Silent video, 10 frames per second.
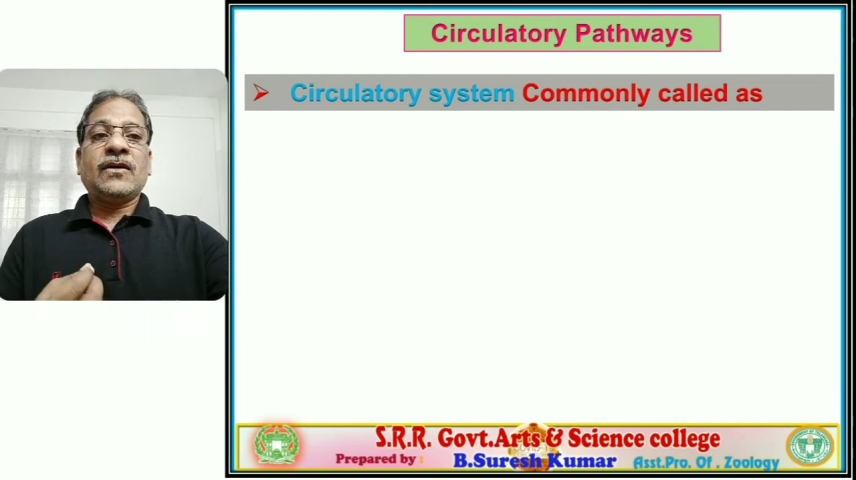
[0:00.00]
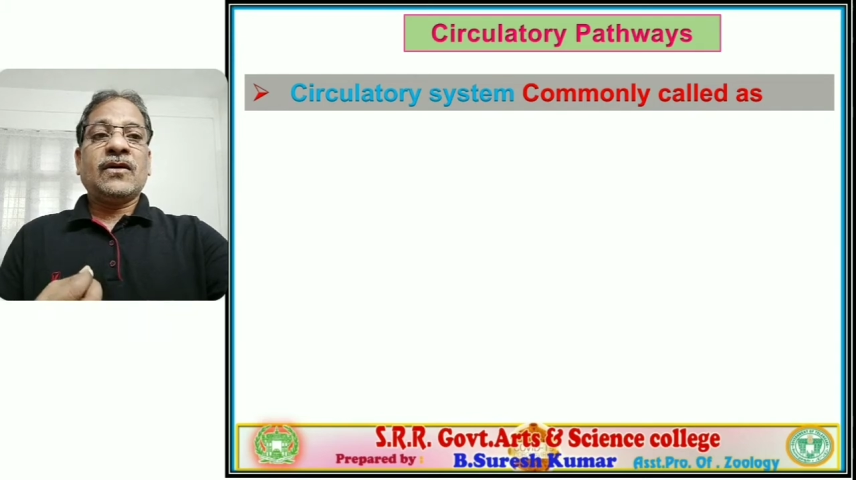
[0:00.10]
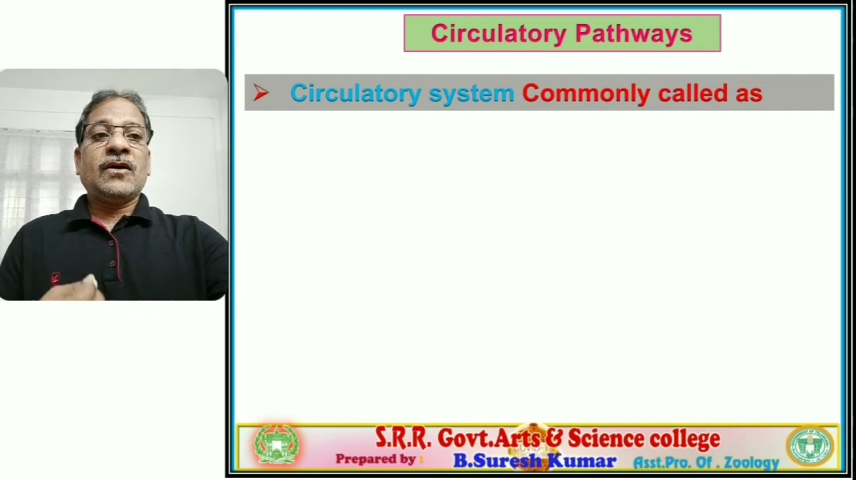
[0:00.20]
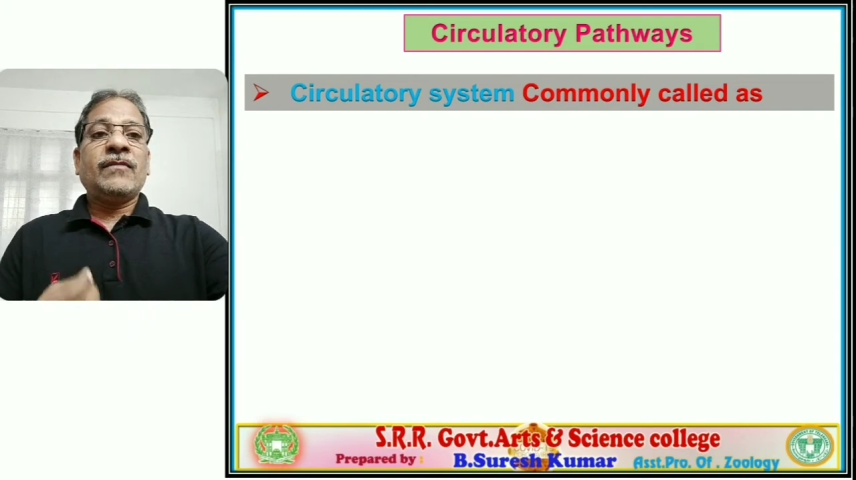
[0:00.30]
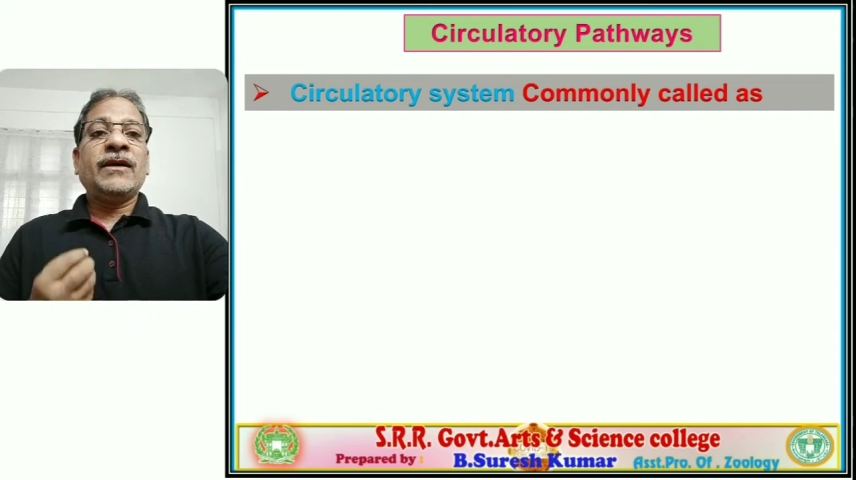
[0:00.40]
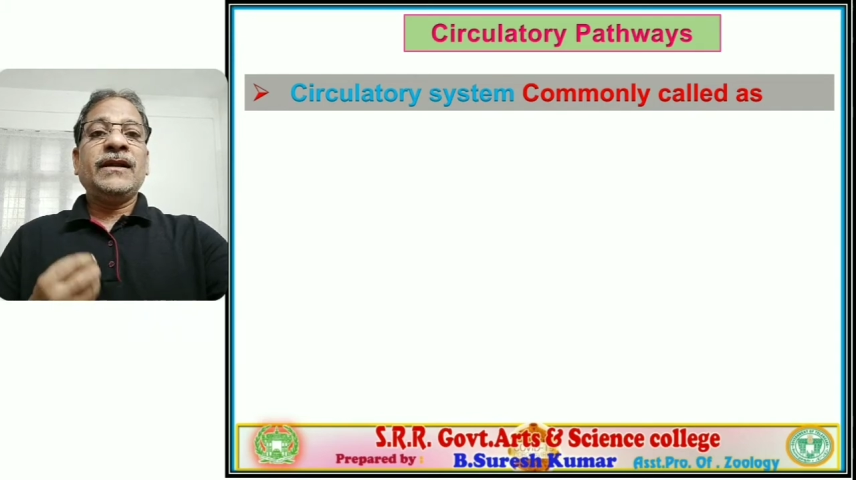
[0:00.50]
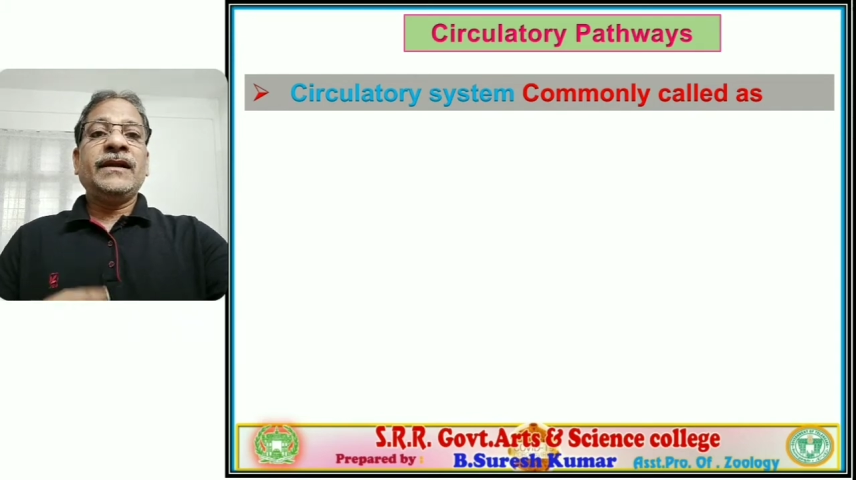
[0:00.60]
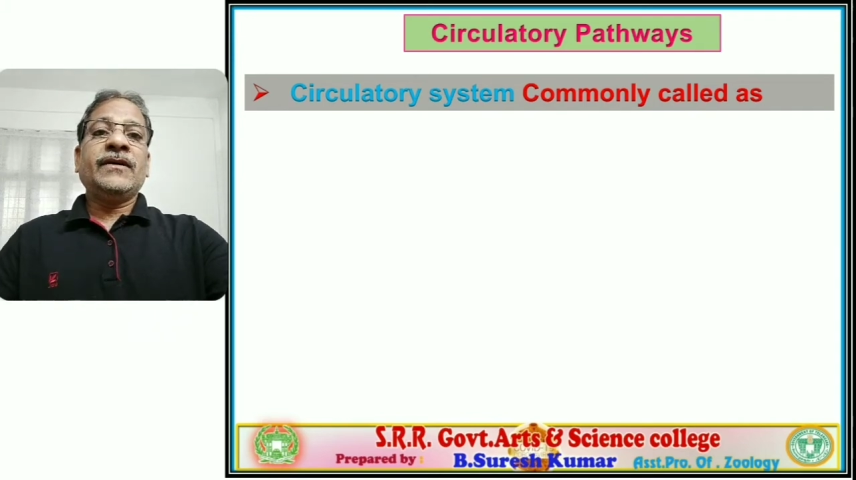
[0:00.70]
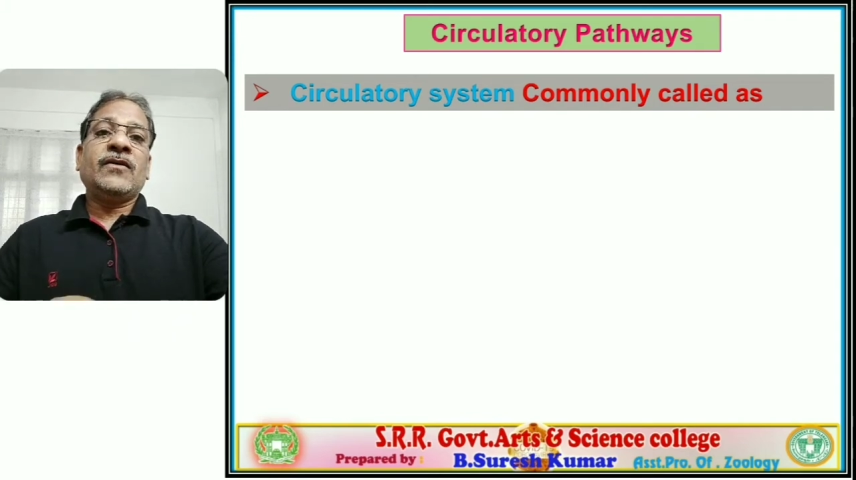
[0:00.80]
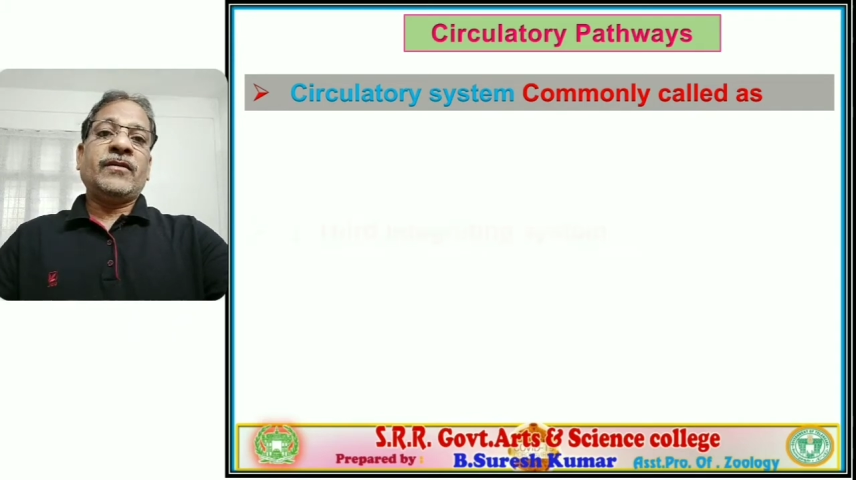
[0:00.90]
commonly
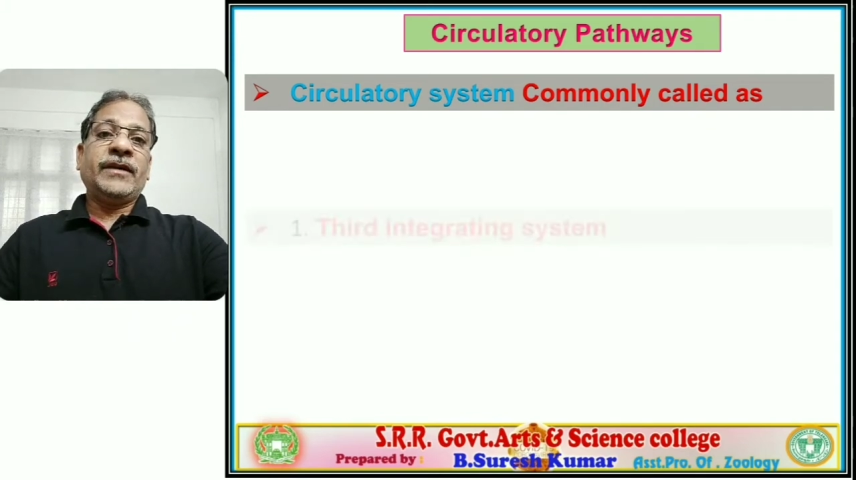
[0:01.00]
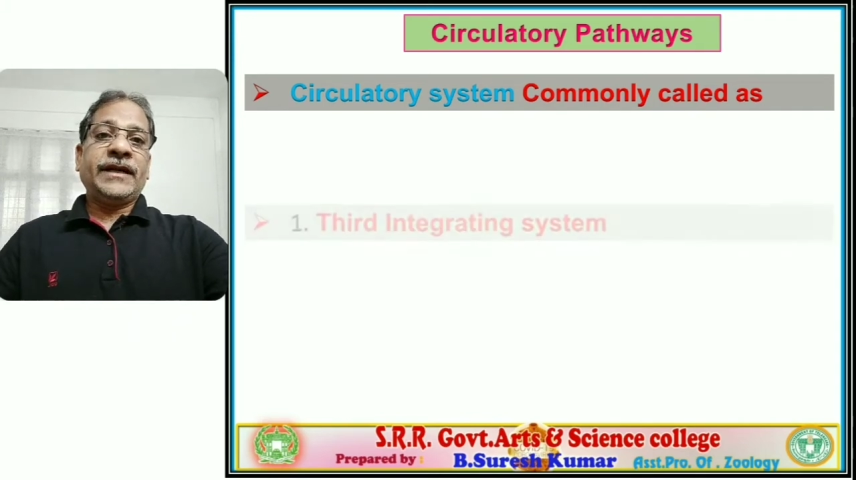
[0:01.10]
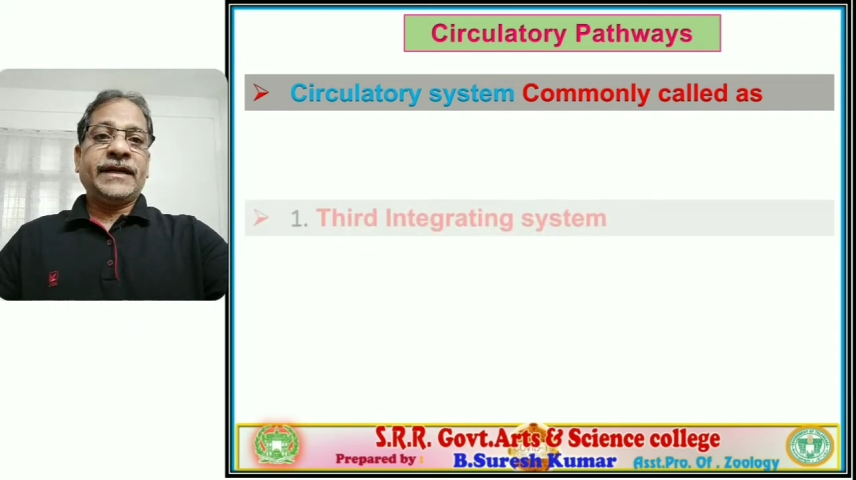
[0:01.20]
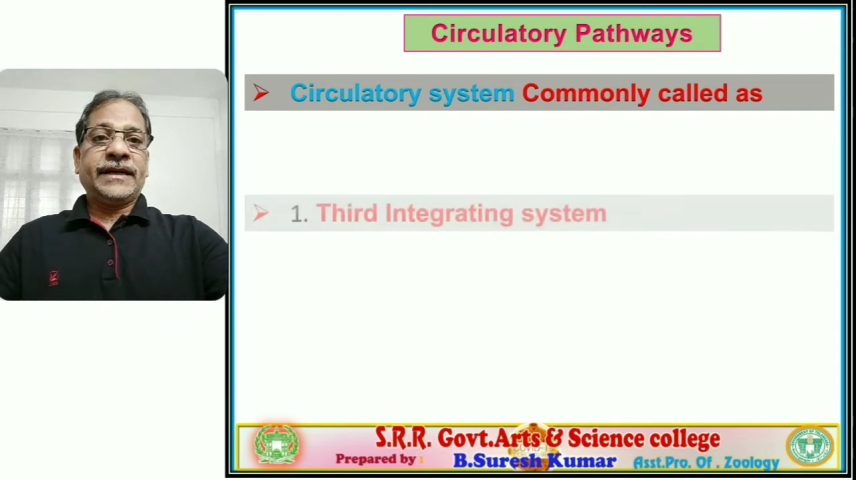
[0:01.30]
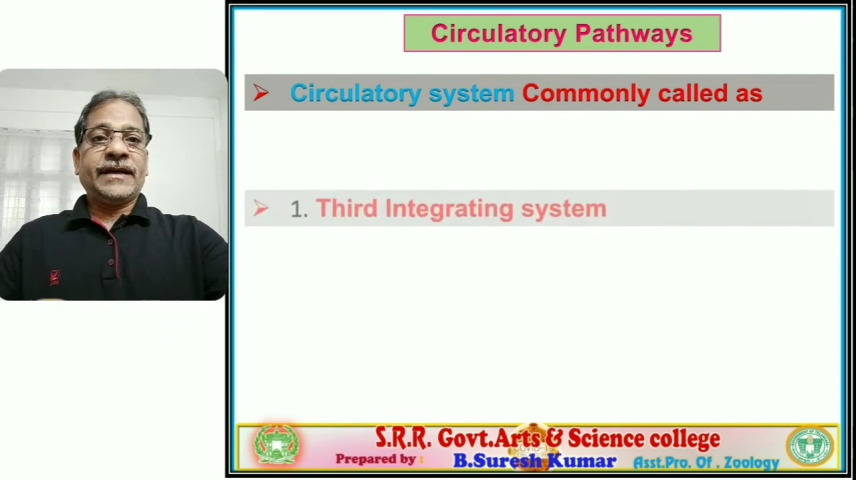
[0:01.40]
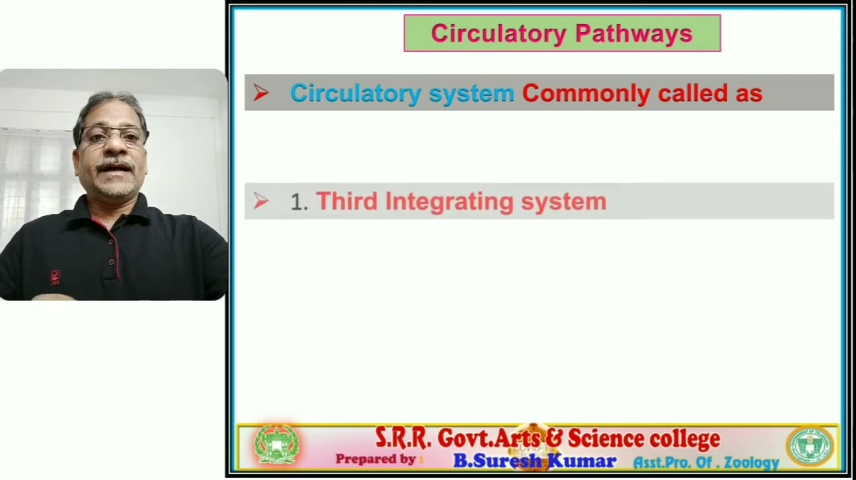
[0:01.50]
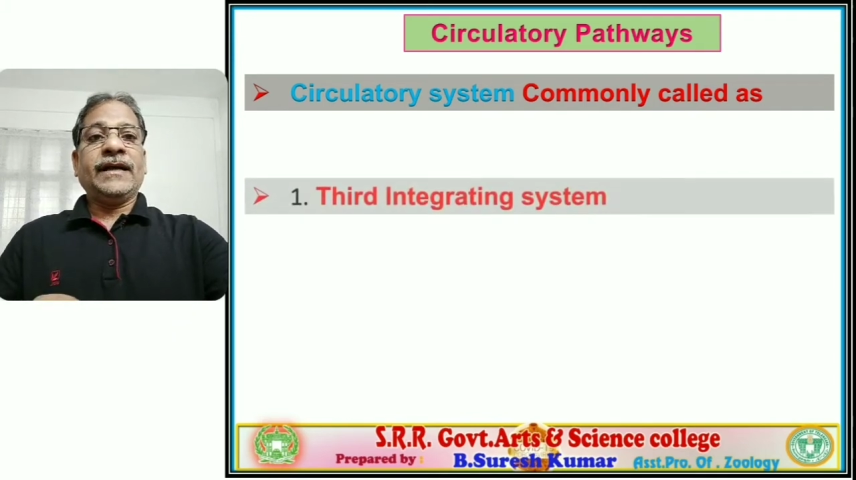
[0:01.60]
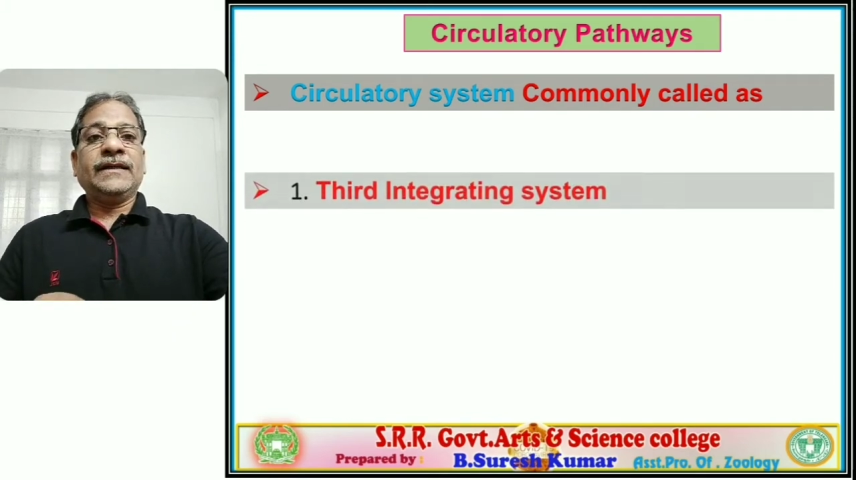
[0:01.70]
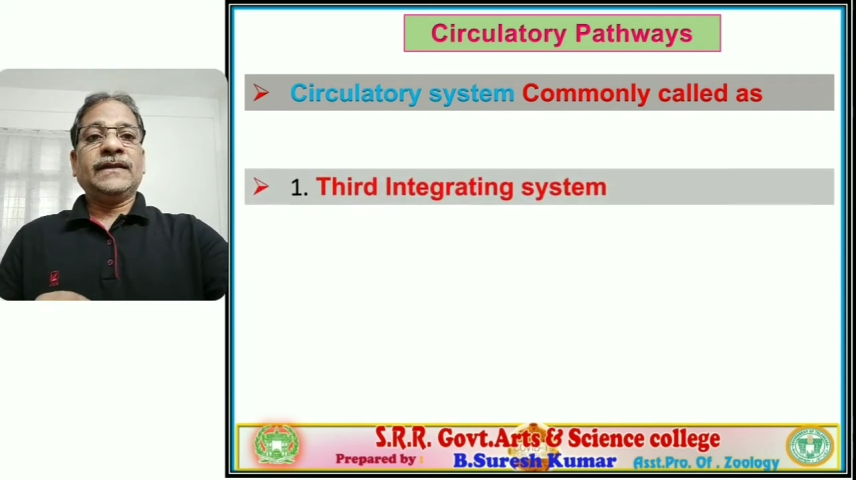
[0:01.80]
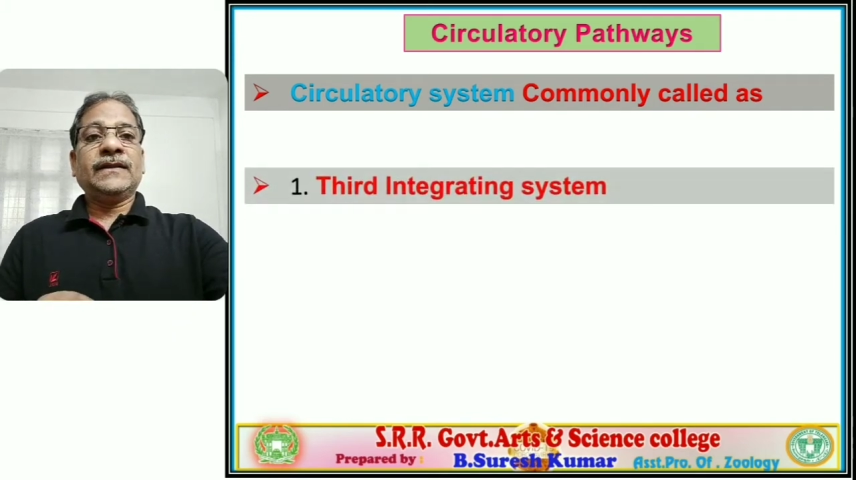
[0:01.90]
commented
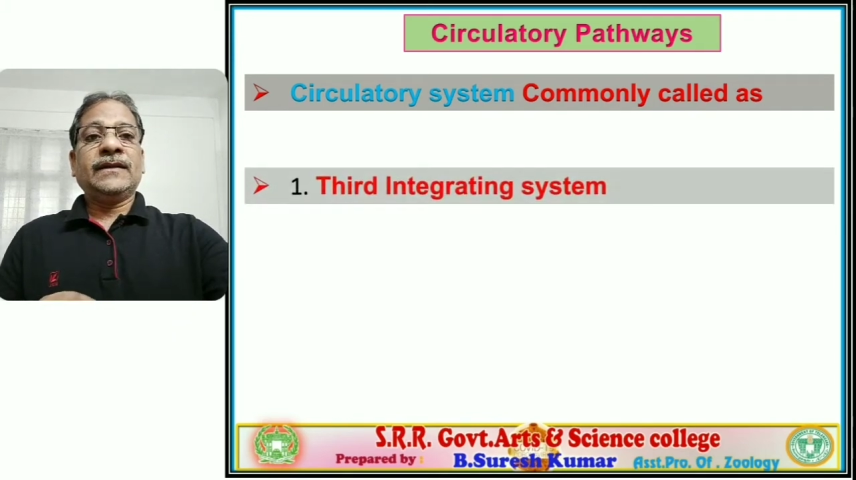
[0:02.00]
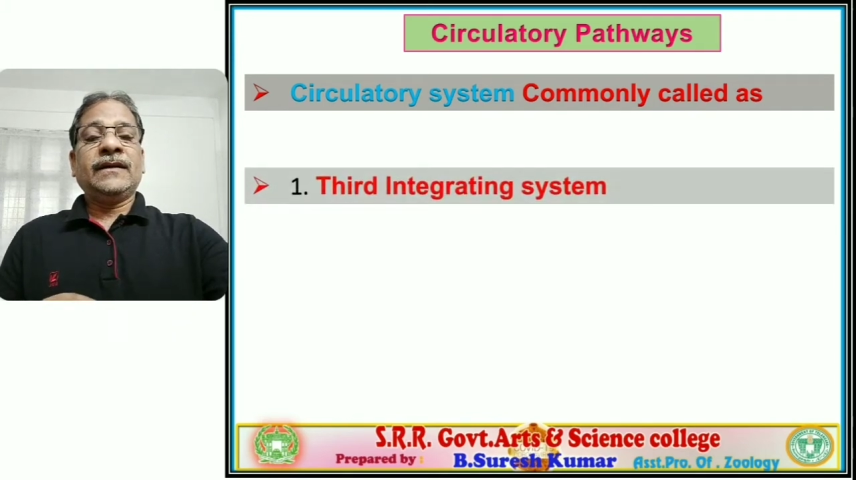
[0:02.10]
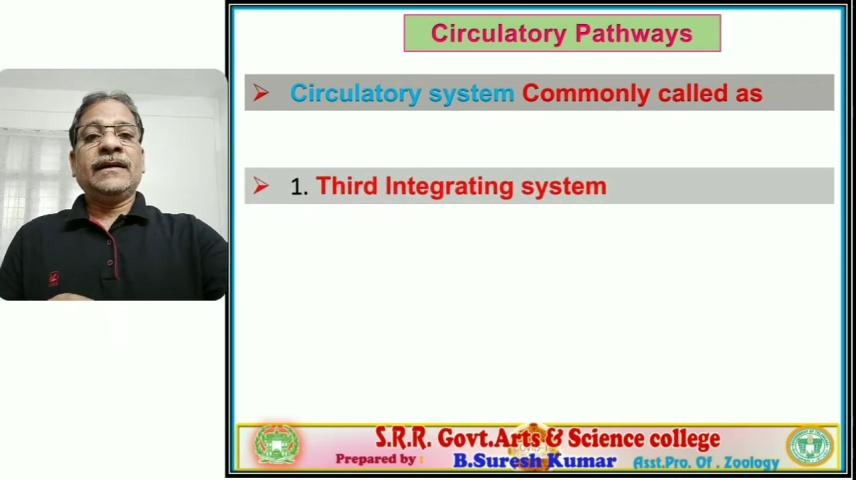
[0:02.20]
as